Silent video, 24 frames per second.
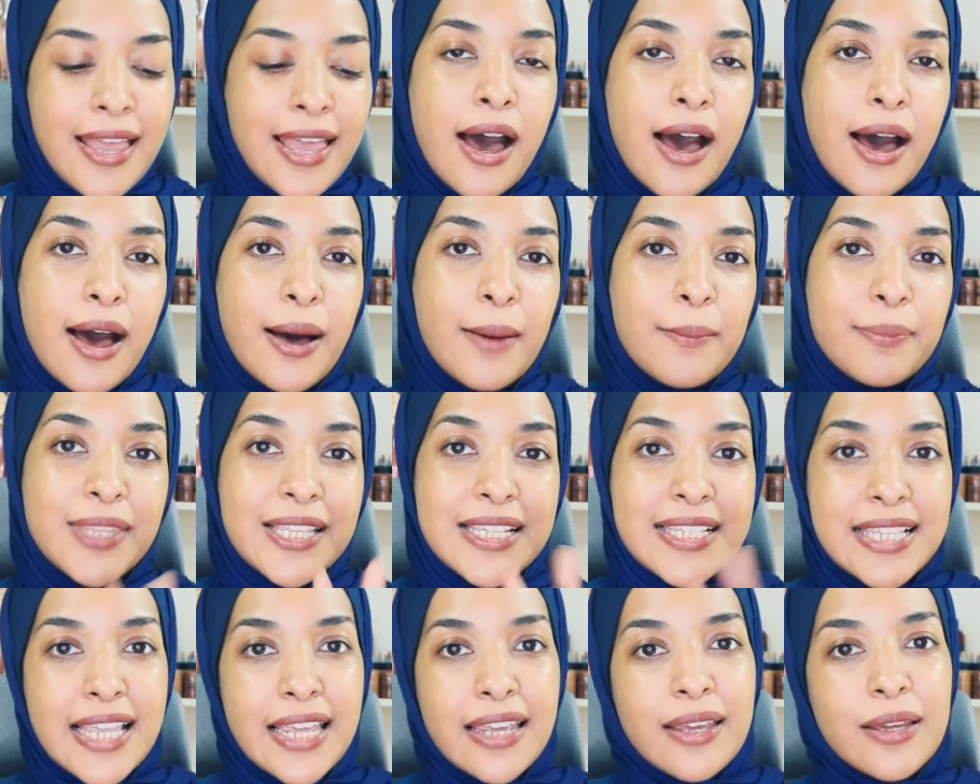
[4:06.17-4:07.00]
The
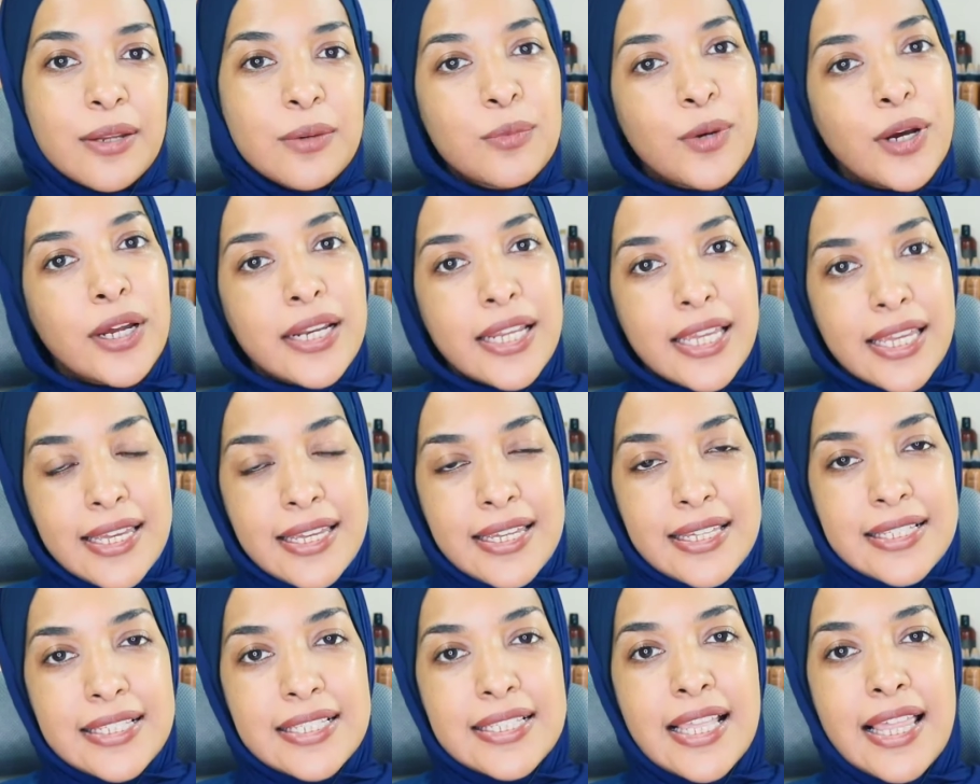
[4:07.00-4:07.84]
second one
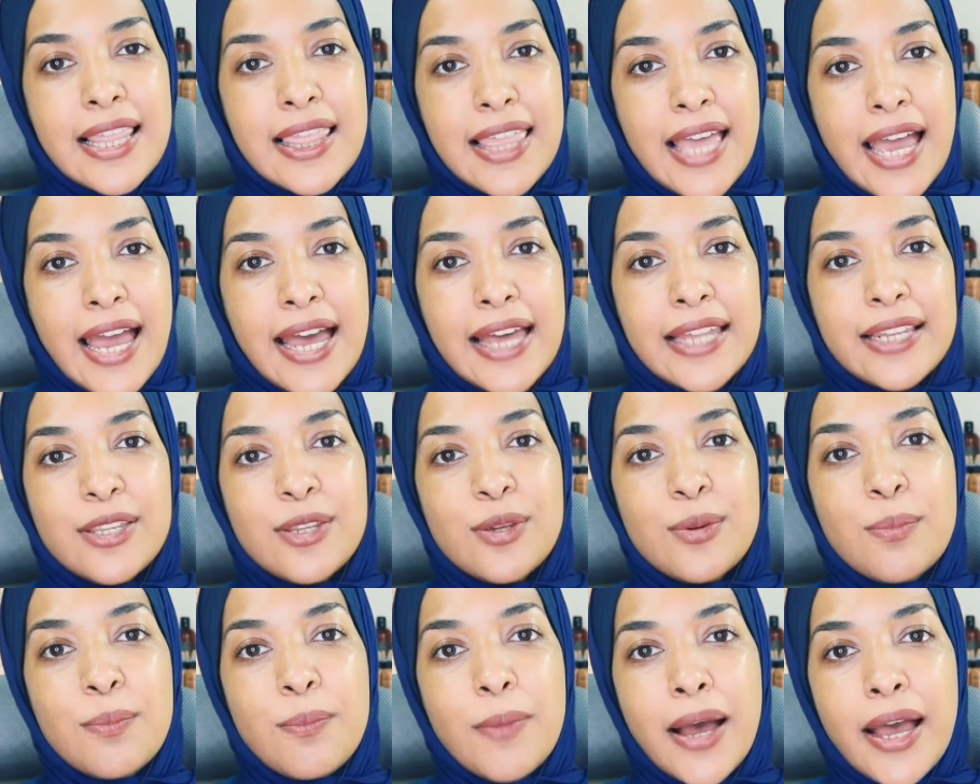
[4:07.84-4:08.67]
is that
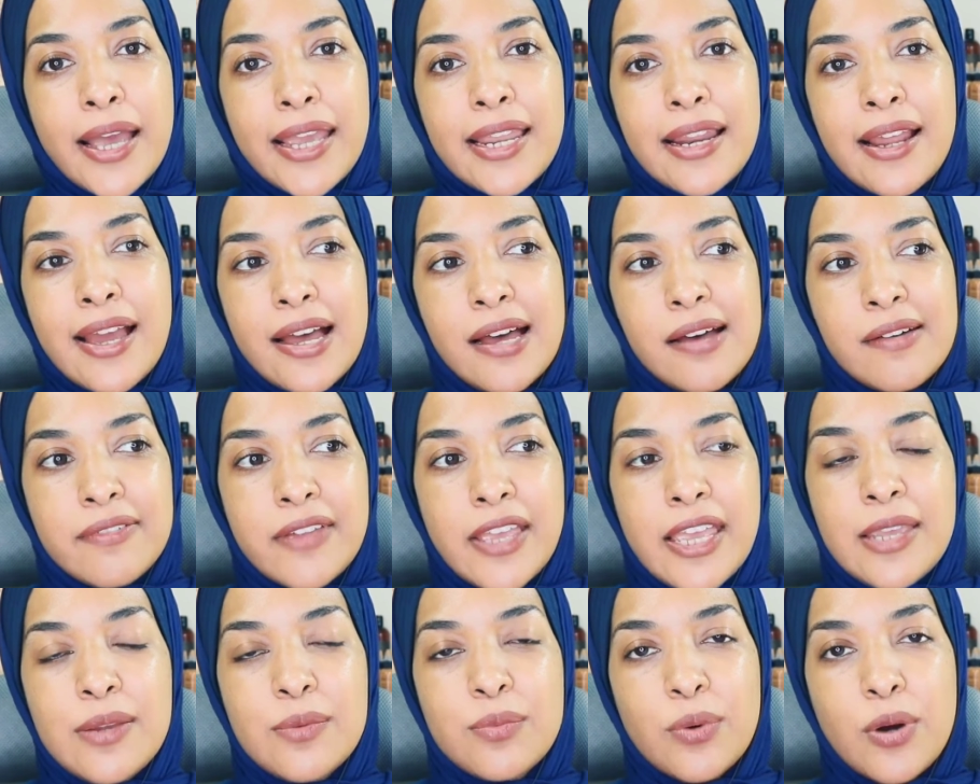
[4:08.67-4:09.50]
you might have
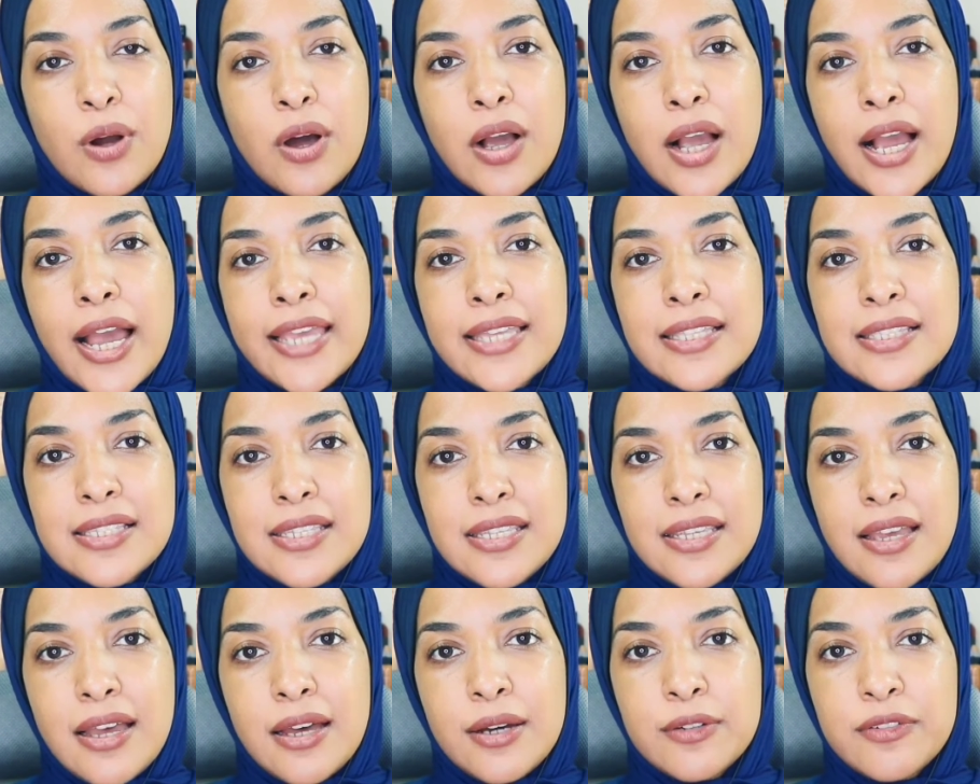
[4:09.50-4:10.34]
a wrong
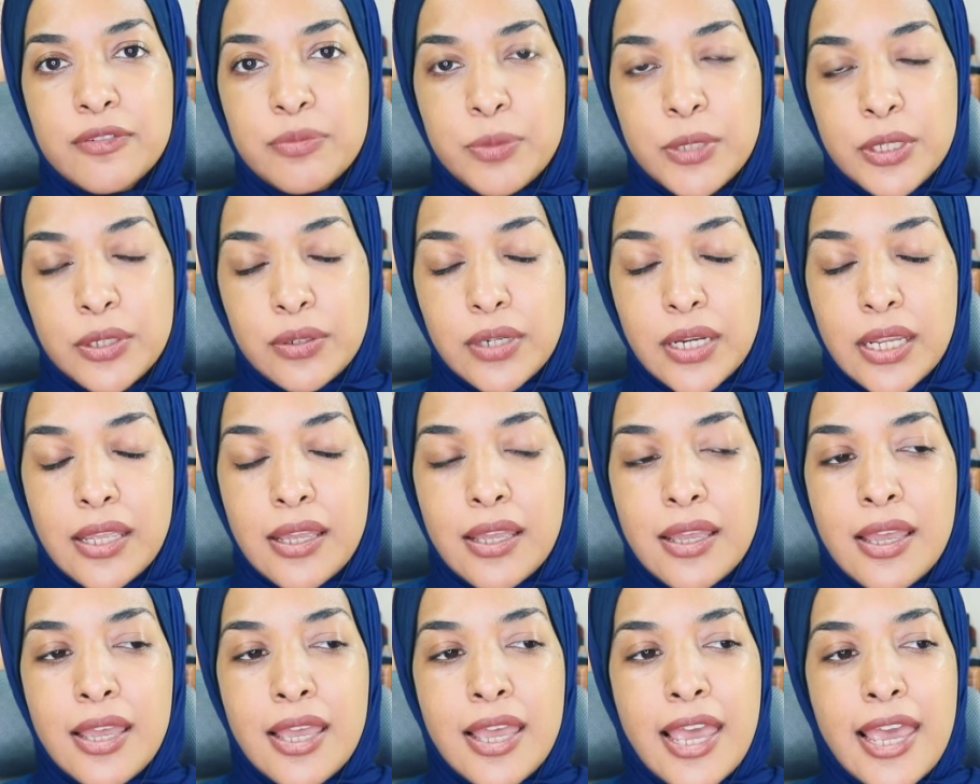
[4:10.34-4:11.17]
idea of beauty.
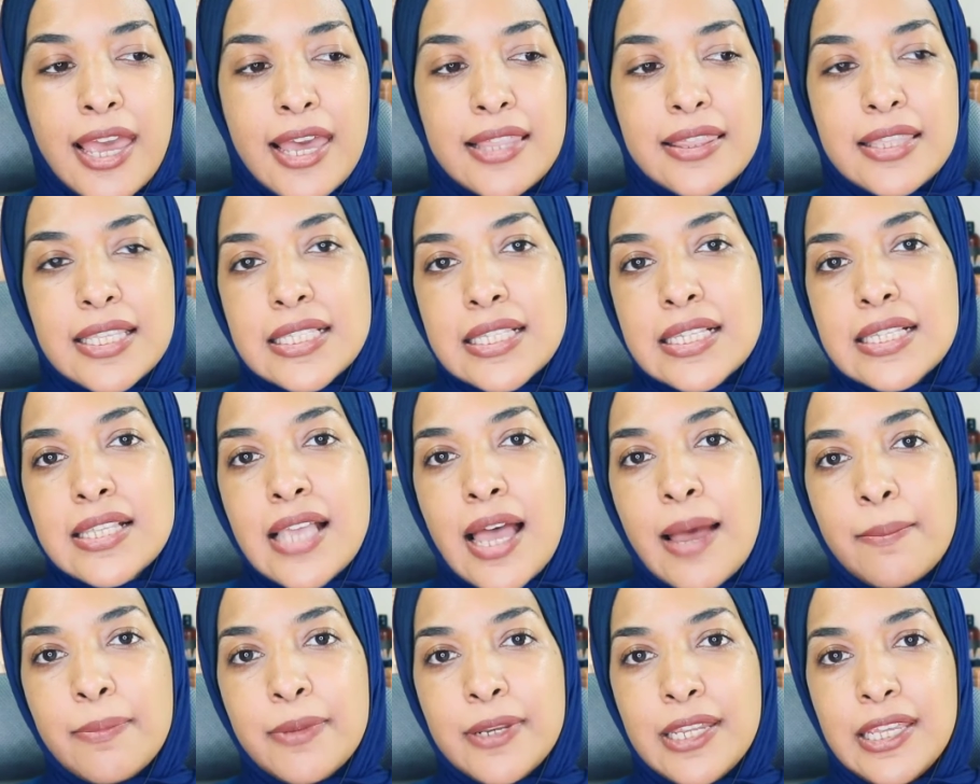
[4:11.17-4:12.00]
And this is
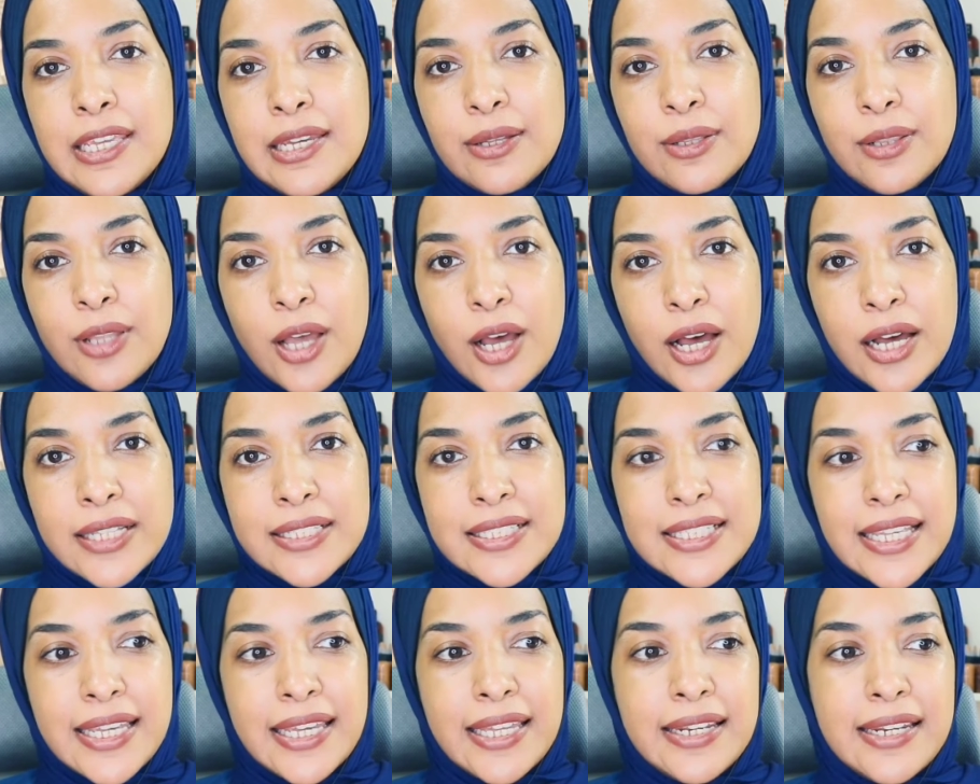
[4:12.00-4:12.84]
happening a lot,
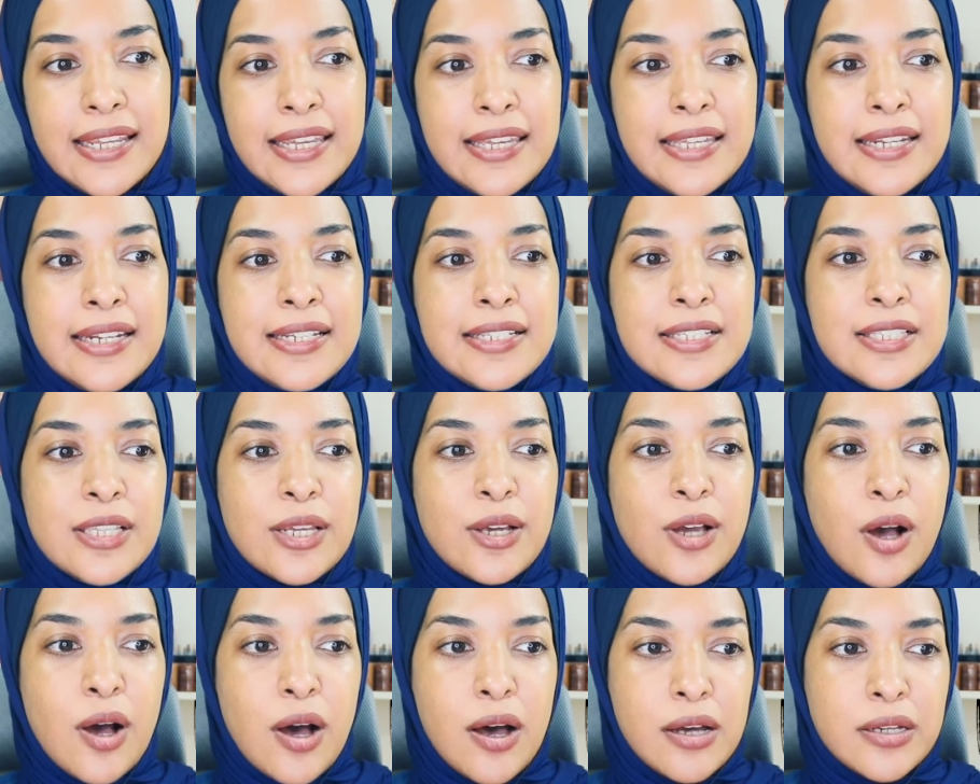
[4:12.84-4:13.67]
and it is the
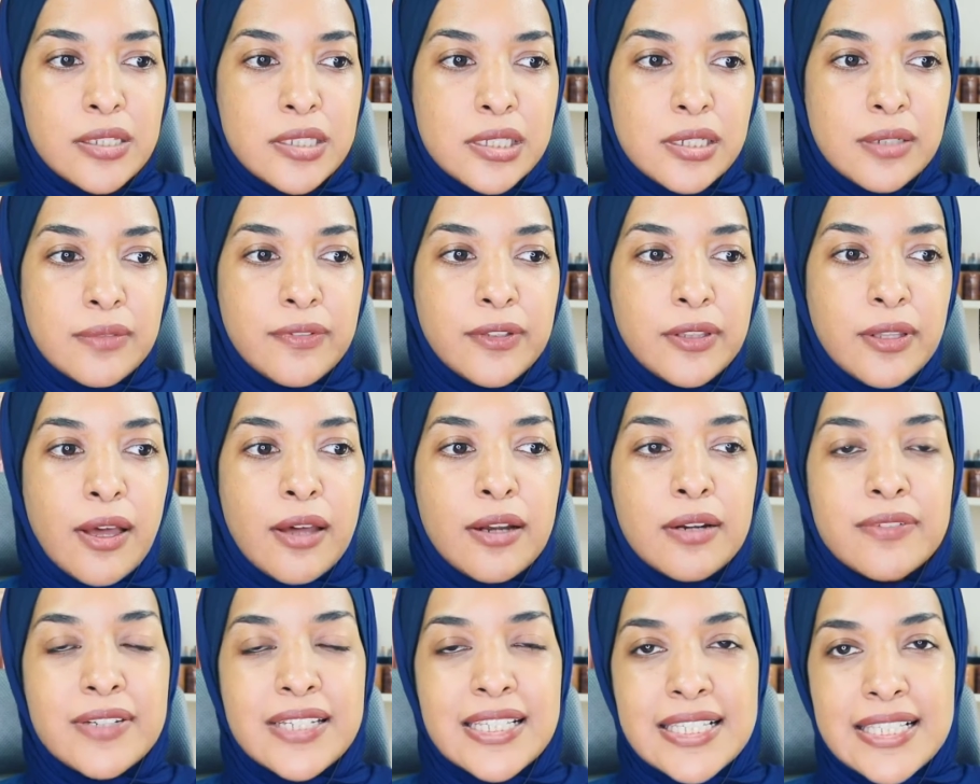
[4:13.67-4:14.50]
cause of a lot
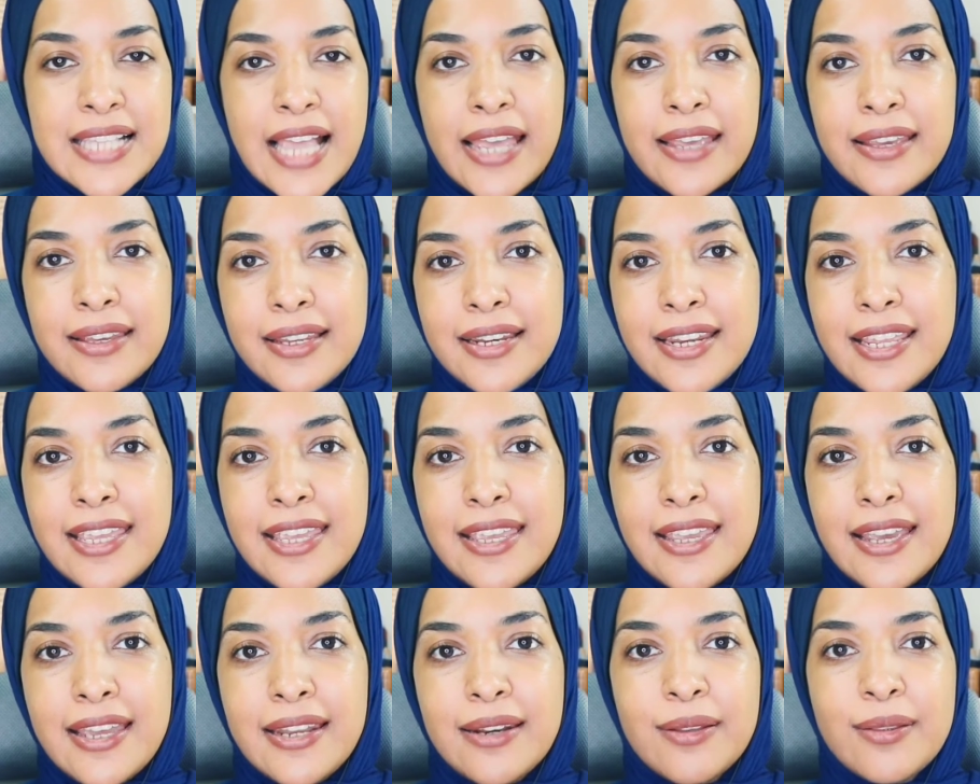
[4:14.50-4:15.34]
of
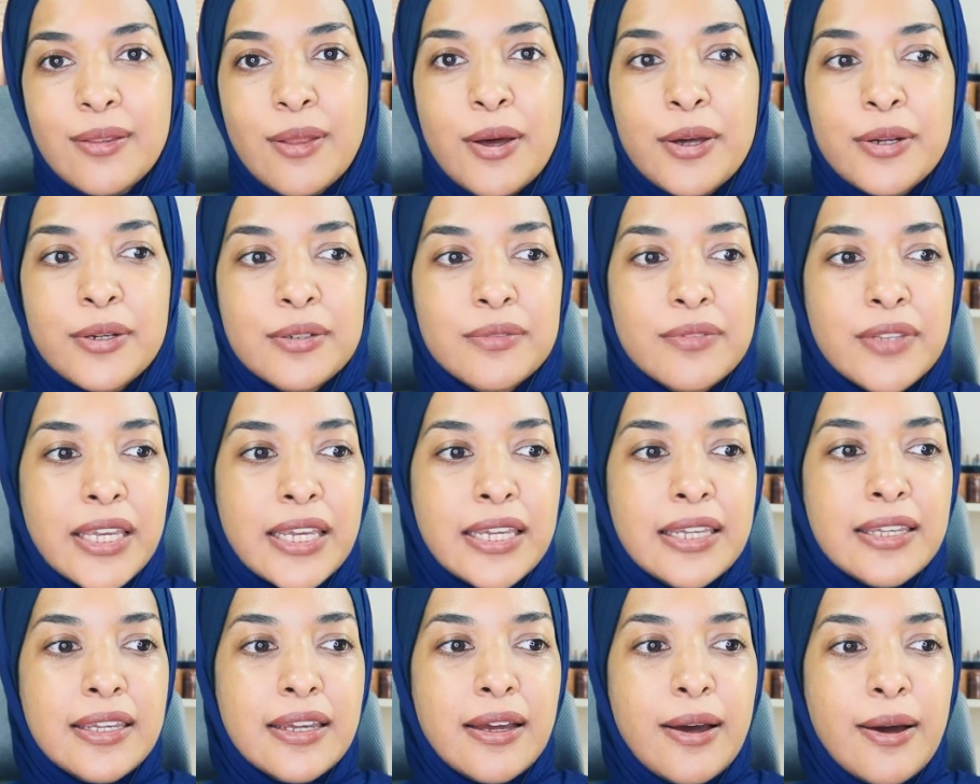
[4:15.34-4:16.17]
anxiety and a lot of
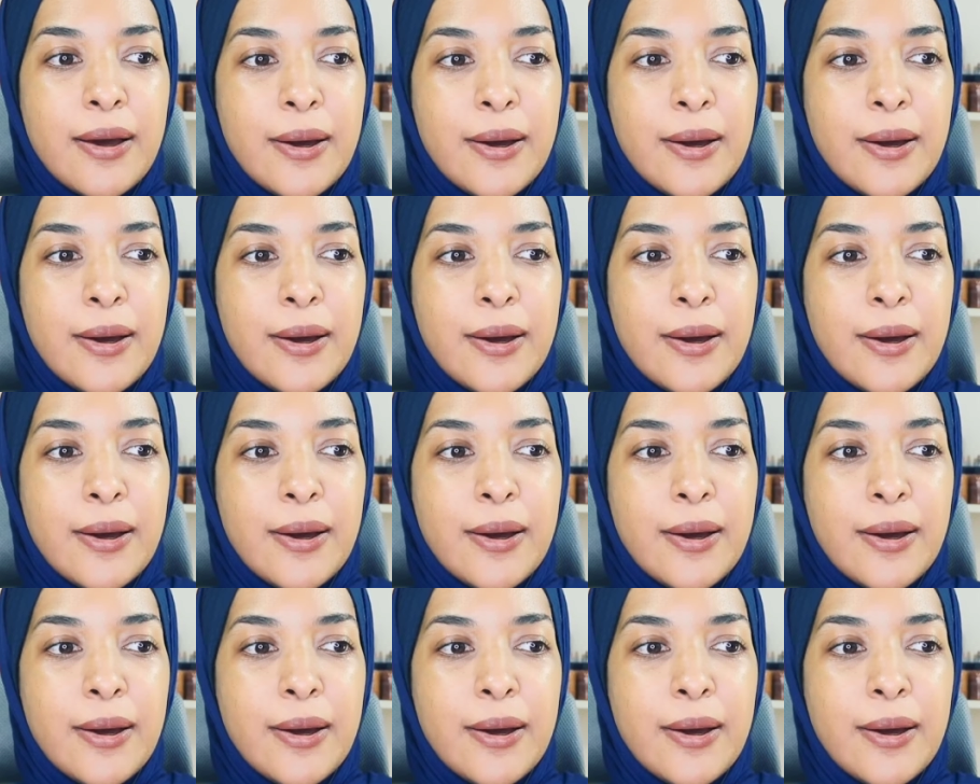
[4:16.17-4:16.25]
like